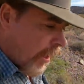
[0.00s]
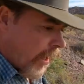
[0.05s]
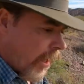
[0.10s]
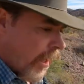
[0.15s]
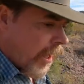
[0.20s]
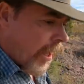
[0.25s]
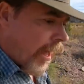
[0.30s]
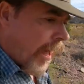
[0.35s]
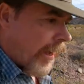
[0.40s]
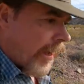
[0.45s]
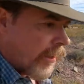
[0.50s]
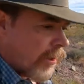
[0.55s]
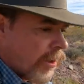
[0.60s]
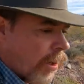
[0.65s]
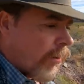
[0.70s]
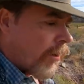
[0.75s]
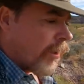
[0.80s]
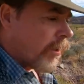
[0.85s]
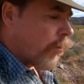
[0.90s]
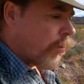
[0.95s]
And it's
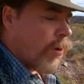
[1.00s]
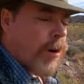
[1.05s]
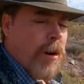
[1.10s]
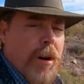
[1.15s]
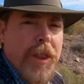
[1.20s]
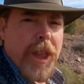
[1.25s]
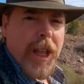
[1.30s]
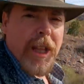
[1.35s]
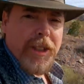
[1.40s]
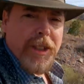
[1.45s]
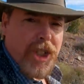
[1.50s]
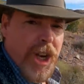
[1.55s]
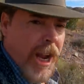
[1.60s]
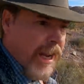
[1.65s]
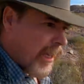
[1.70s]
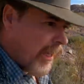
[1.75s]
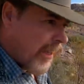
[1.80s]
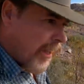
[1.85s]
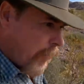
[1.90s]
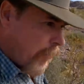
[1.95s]
always worth
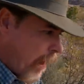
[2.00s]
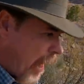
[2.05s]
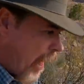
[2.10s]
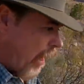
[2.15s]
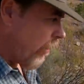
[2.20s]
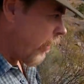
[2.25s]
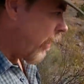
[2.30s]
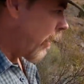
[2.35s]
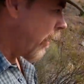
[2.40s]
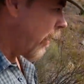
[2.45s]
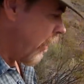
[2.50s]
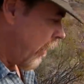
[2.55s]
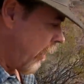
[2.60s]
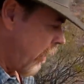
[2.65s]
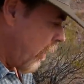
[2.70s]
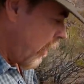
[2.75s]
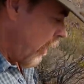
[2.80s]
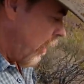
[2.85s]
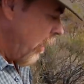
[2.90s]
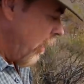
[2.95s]
checking them out
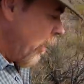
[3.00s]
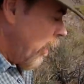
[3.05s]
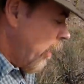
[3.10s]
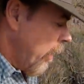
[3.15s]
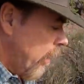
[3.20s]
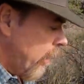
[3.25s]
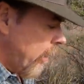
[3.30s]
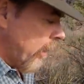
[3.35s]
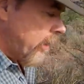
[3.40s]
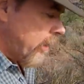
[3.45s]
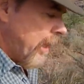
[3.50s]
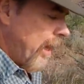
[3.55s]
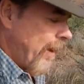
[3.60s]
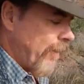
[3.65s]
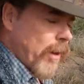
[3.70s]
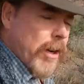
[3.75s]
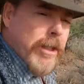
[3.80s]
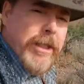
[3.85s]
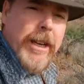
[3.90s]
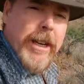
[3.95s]
to see if
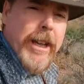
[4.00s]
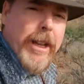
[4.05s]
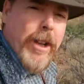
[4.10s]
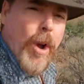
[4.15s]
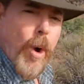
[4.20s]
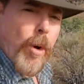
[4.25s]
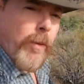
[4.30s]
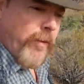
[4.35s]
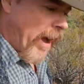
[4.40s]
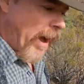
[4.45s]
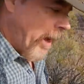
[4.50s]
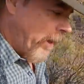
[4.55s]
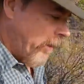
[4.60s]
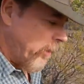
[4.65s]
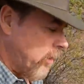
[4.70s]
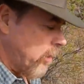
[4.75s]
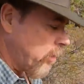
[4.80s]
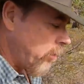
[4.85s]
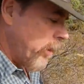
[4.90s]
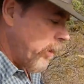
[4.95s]
there's any gold values.
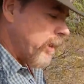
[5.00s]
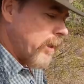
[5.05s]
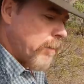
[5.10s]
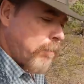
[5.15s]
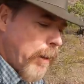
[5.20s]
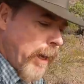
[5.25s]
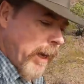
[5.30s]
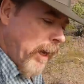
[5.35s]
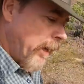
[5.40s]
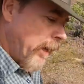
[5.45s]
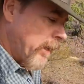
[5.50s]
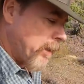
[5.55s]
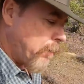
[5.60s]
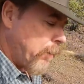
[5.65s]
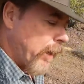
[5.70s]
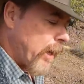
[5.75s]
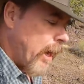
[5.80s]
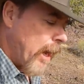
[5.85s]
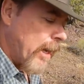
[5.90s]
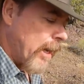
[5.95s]
And the reason being is
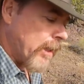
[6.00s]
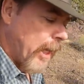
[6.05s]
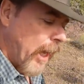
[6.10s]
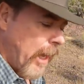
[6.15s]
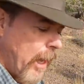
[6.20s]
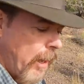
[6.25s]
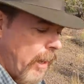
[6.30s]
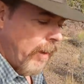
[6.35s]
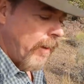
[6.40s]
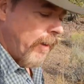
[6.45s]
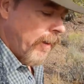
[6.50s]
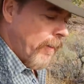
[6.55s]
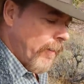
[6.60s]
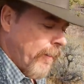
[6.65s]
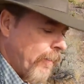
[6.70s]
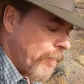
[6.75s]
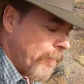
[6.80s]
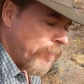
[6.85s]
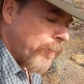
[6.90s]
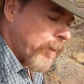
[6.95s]
because
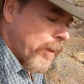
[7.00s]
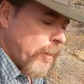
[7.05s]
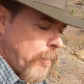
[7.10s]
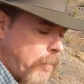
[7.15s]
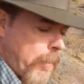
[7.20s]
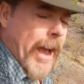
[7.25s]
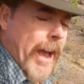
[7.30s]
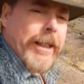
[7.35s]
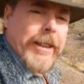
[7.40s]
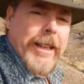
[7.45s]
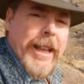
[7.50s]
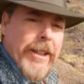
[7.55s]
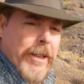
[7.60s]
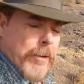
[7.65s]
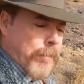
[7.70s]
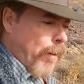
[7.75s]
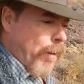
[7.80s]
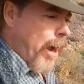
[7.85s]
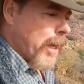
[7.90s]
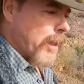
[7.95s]
back then the
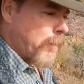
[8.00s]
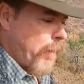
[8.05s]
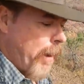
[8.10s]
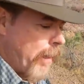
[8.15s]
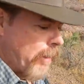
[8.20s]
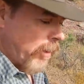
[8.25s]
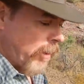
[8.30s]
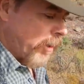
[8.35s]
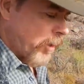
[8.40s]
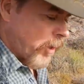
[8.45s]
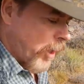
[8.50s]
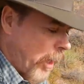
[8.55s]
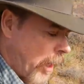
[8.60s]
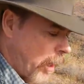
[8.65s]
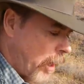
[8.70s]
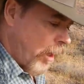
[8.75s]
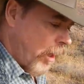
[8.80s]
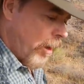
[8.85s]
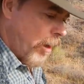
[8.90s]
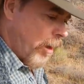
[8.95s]
prospectors
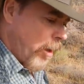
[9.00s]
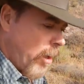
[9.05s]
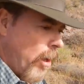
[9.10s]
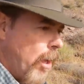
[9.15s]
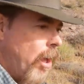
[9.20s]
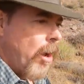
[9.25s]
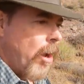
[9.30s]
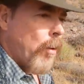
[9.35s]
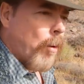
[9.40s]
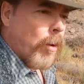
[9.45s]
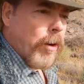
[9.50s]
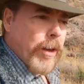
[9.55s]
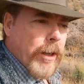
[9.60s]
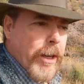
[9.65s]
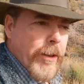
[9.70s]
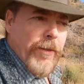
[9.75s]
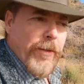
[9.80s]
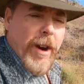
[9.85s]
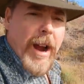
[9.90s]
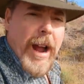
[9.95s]
were looking
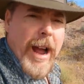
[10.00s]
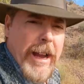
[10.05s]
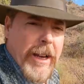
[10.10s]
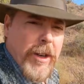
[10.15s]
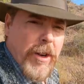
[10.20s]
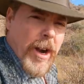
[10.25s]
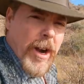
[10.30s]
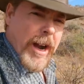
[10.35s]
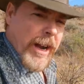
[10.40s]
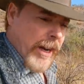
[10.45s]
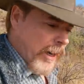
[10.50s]
for high grade